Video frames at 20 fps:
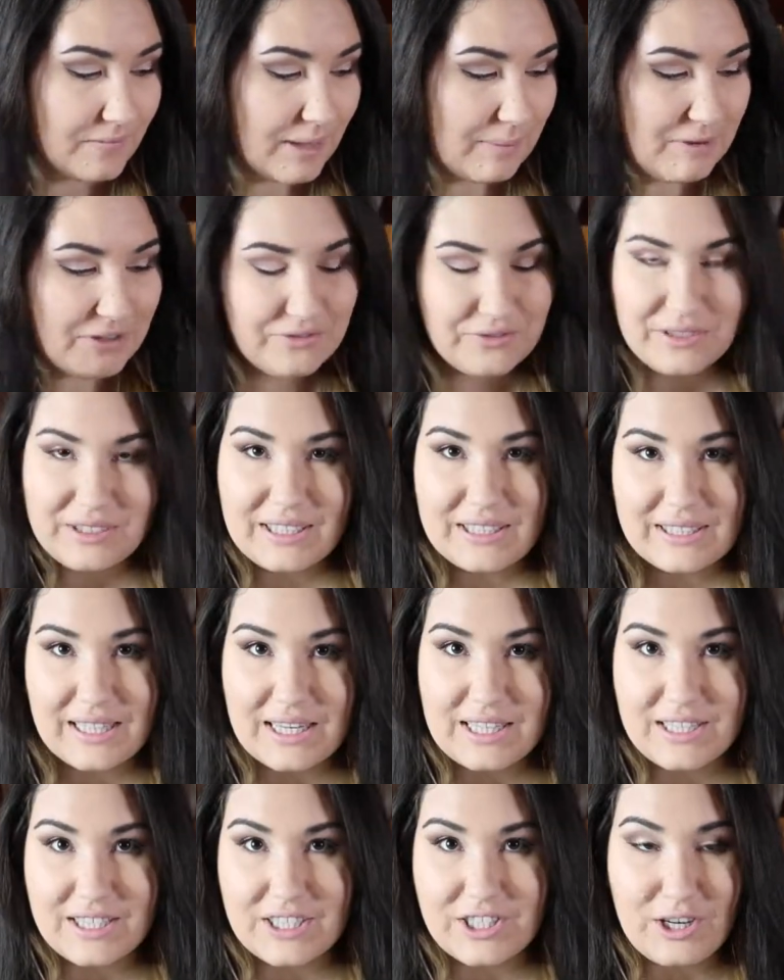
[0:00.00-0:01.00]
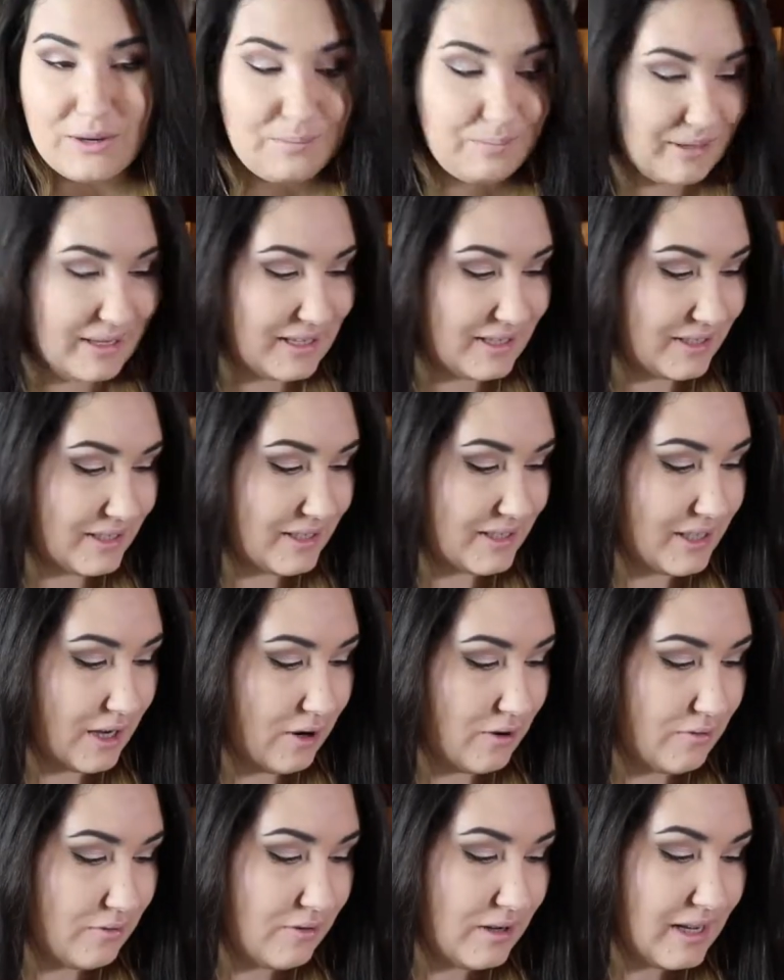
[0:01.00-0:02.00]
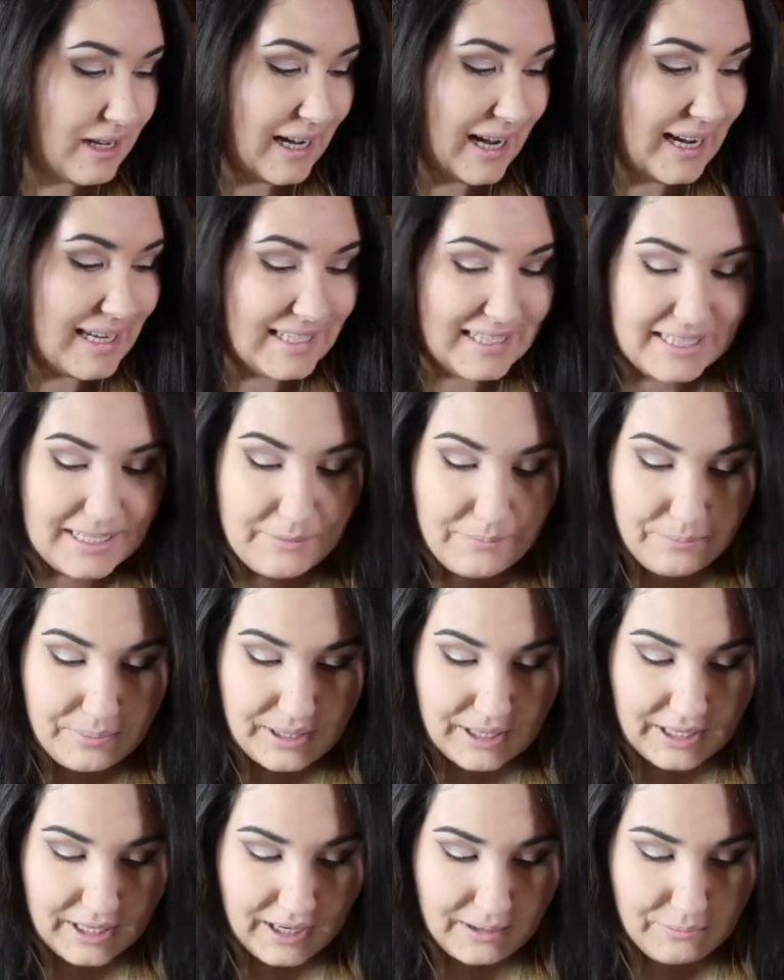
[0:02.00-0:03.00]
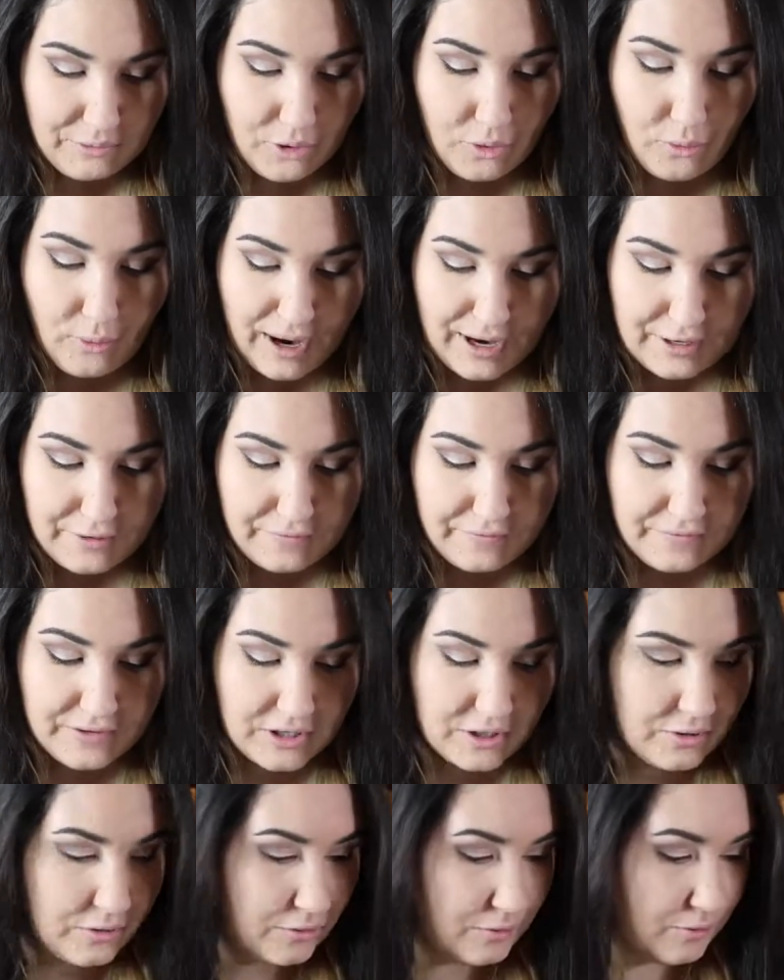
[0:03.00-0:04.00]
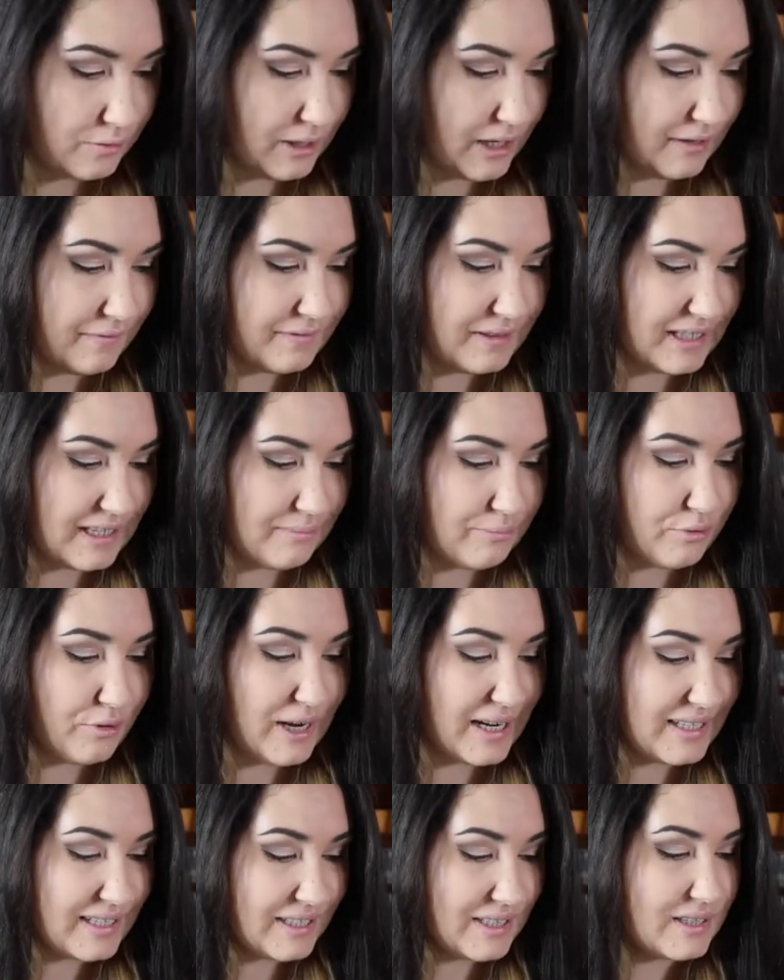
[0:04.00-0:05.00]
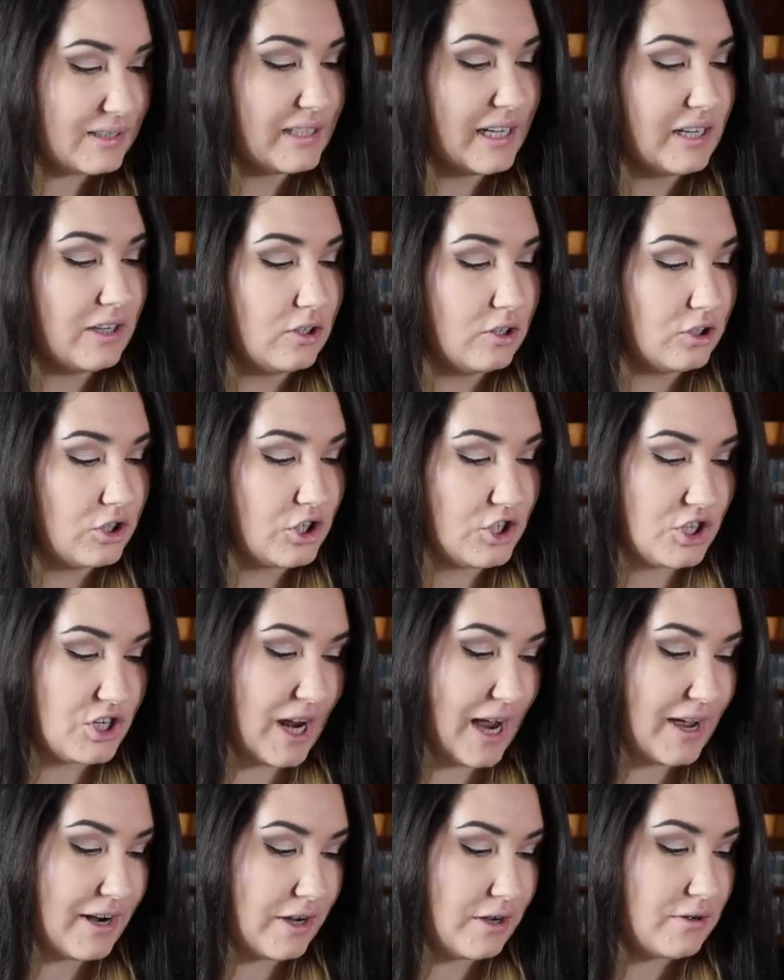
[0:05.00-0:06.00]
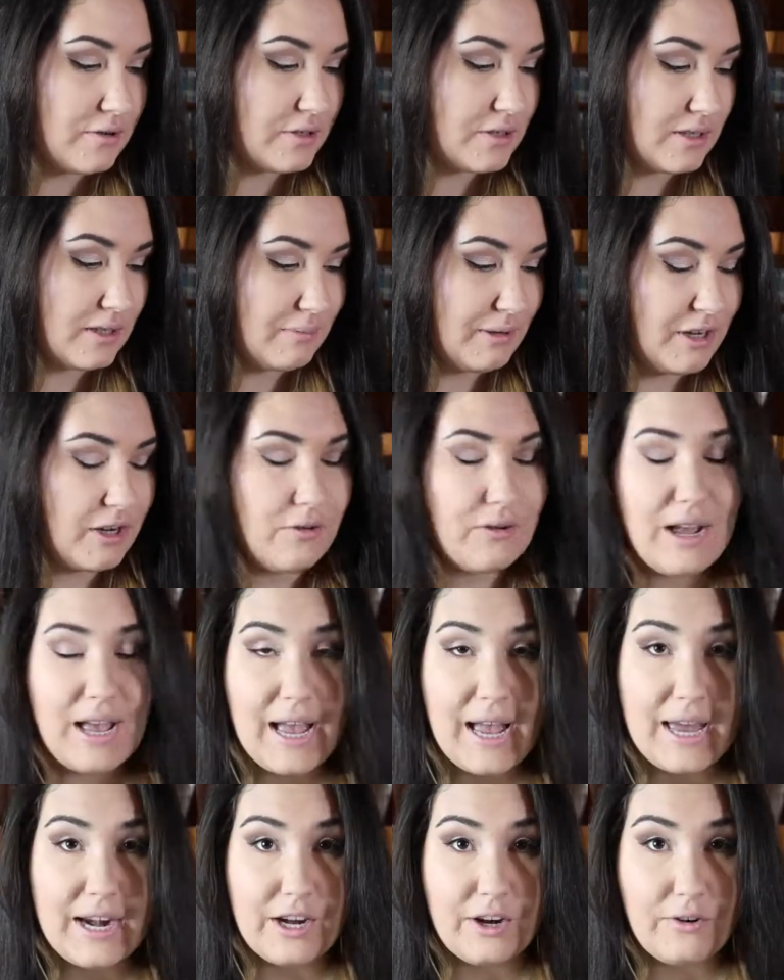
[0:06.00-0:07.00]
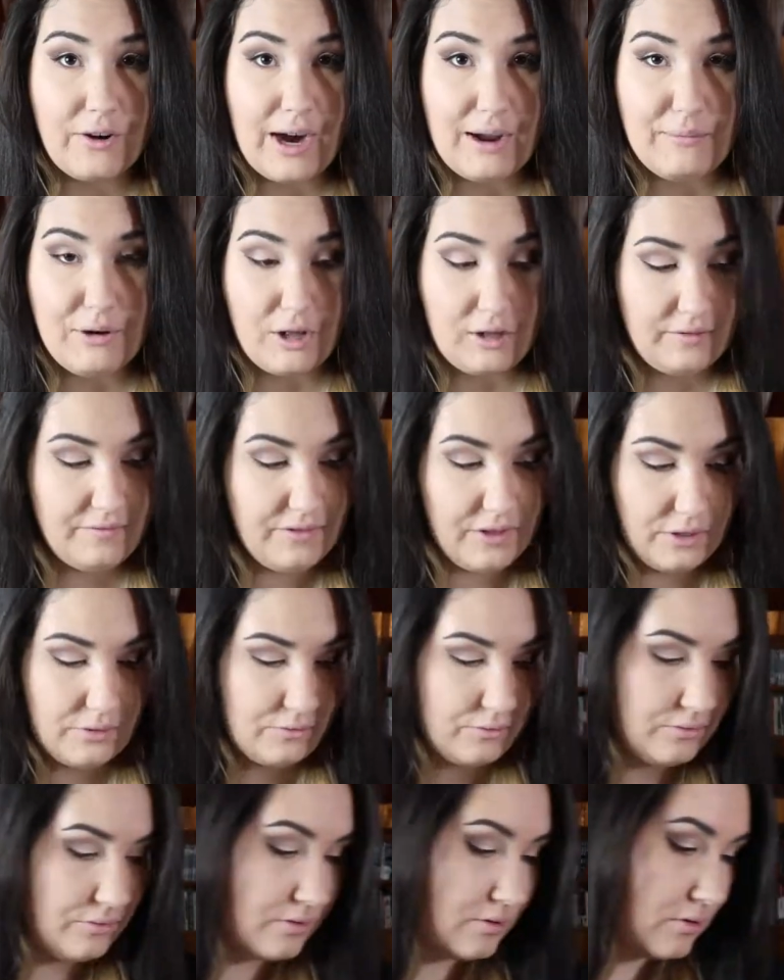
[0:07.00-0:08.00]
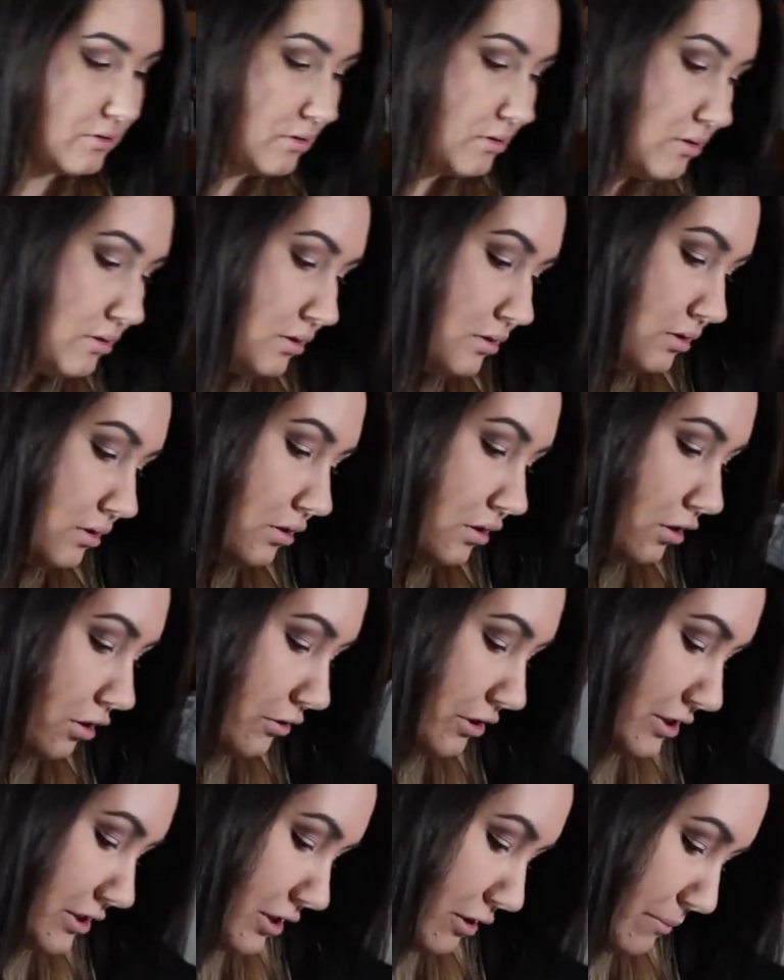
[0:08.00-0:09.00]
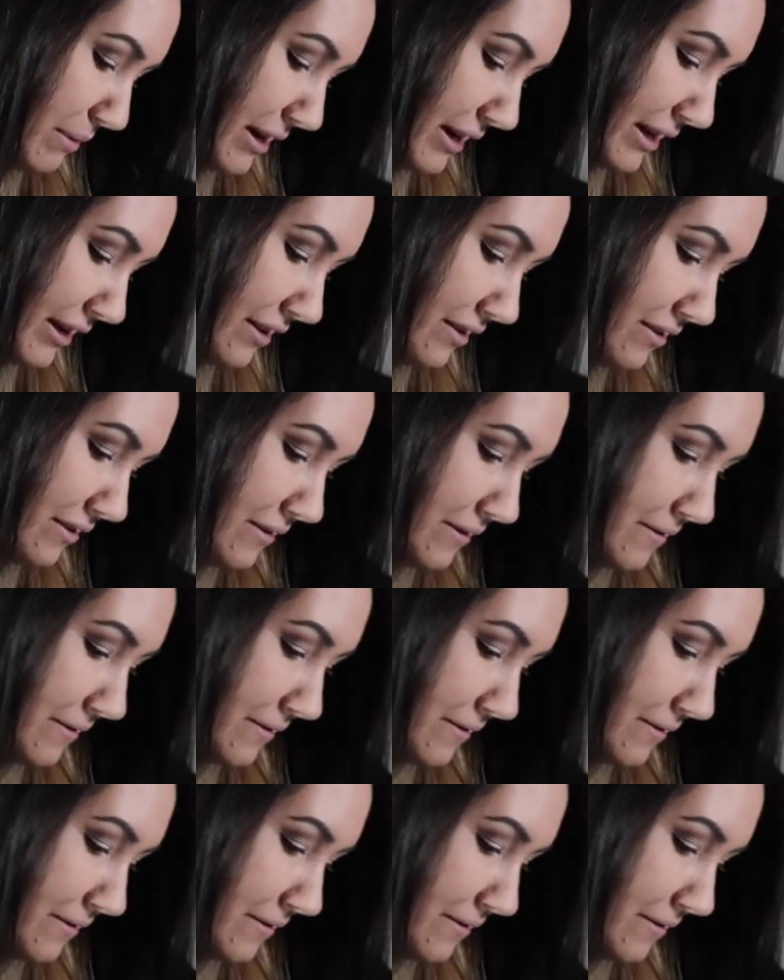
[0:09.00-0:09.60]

I'm just really excited to jump in. So I did pick up quite a few of the pressed single shadows. So let me go ahead and grab all of those. Oh, there's so many.